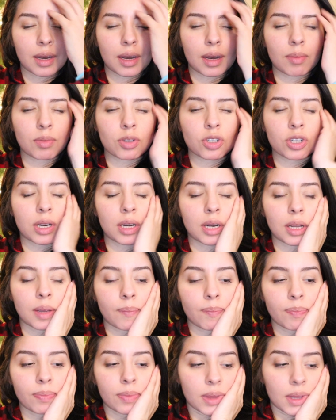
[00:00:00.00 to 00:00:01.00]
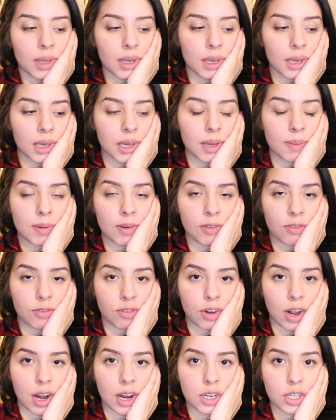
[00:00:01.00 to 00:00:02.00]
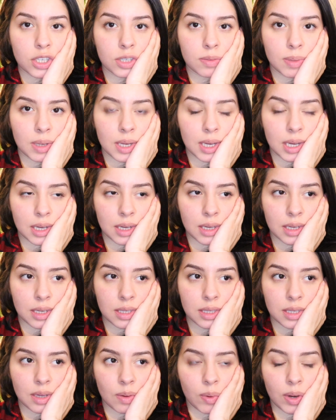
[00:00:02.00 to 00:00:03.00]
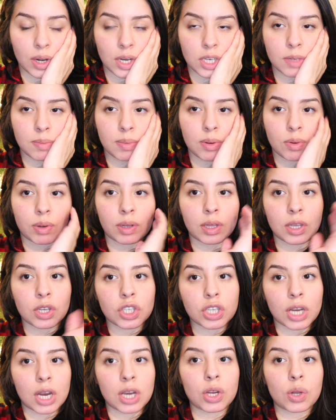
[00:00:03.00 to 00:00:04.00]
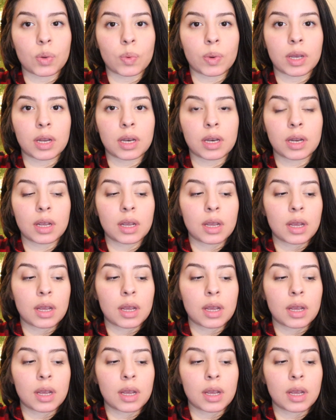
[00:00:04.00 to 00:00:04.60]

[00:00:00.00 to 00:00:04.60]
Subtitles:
and I'm trying to keep it fresh because I want it to be really genuine,